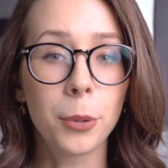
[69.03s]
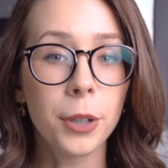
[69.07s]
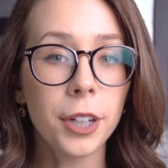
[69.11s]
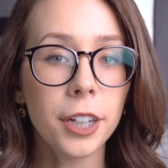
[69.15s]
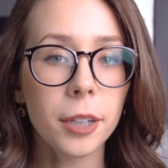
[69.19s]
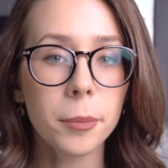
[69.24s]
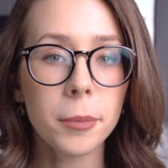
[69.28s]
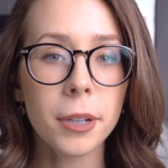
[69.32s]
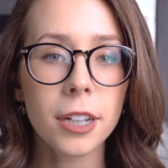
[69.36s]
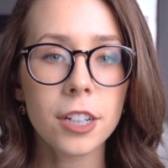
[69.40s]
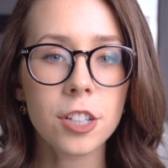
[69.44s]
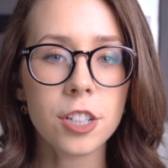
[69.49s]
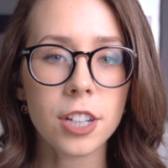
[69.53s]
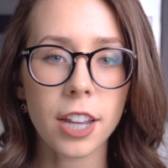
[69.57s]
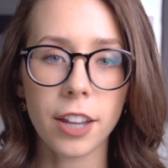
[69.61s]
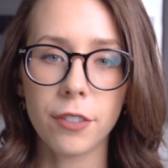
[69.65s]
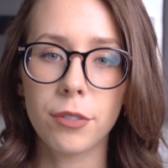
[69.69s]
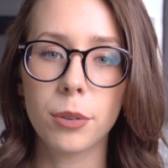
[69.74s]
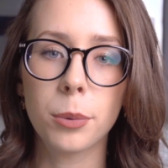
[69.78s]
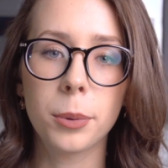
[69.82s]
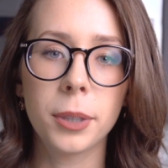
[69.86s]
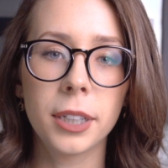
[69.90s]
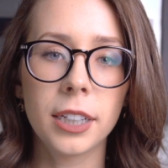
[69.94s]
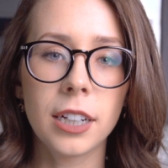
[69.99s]
pretty much
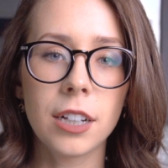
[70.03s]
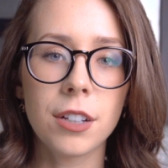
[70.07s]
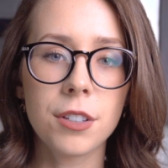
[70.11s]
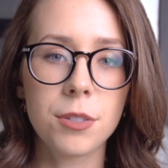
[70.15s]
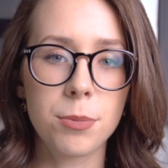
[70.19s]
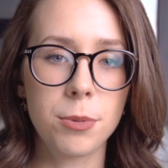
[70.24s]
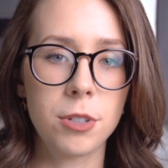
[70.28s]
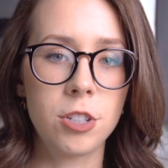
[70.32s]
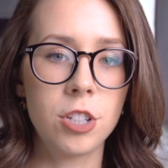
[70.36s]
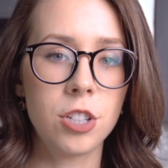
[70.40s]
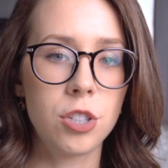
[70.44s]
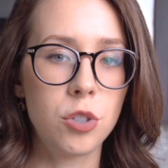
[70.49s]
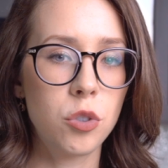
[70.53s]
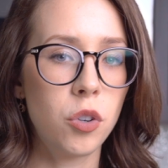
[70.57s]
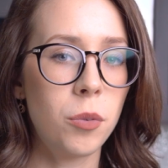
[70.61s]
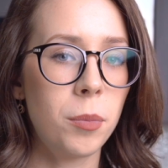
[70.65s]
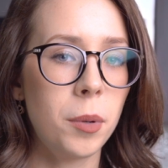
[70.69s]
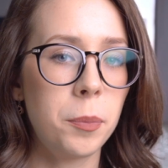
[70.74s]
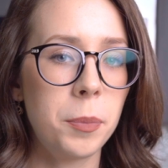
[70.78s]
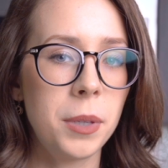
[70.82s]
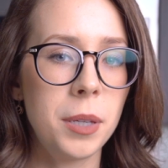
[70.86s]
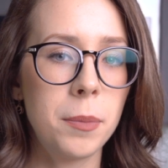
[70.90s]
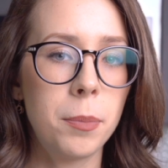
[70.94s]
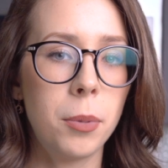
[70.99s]
everywhere else with just
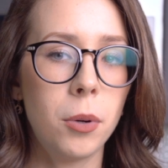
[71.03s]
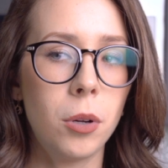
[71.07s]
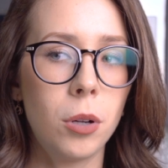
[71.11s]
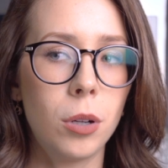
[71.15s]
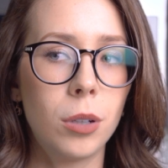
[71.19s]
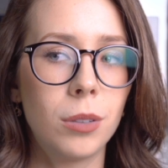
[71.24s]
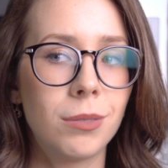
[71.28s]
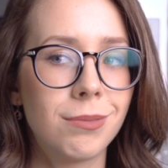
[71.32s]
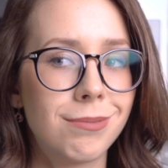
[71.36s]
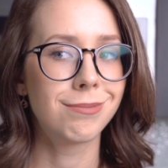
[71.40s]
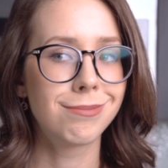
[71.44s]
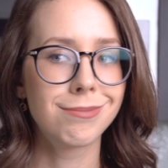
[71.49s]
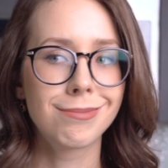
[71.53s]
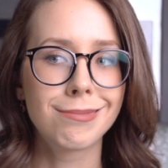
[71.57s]
normal people,